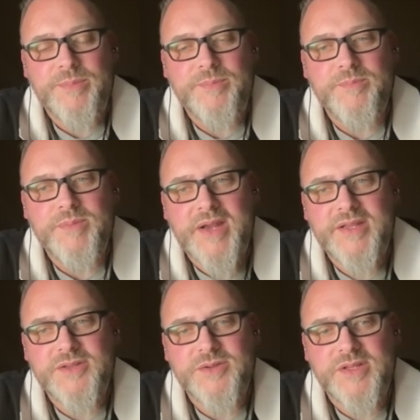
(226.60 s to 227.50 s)

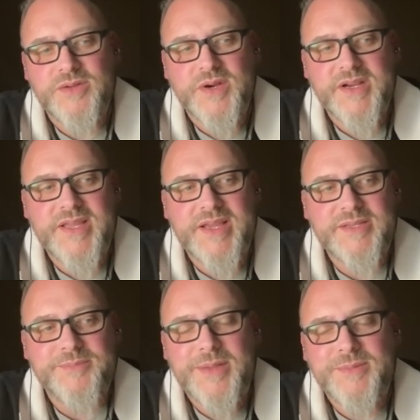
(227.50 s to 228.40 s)
body duty where he had
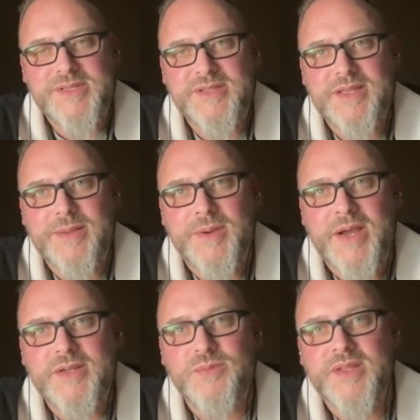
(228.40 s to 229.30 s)
to babysit that
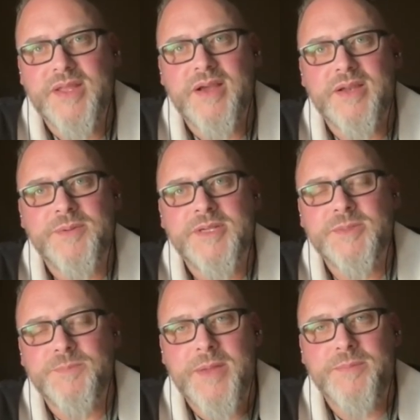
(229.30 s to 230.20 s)
body while they got a bunch
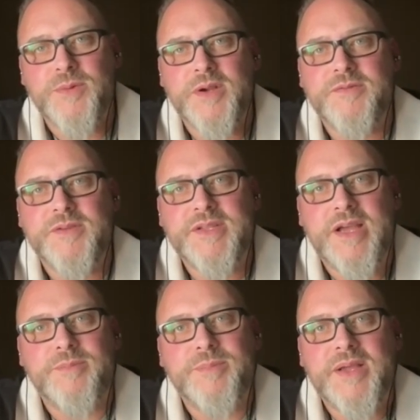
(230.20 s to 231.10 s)
of paperwork filled
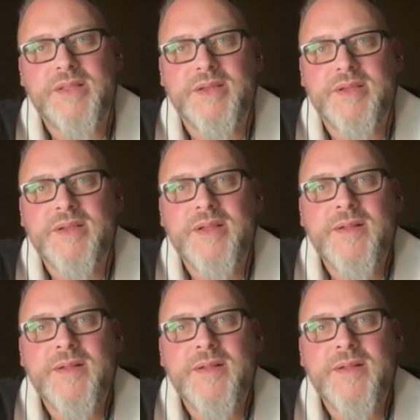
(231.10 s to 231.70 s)
out by the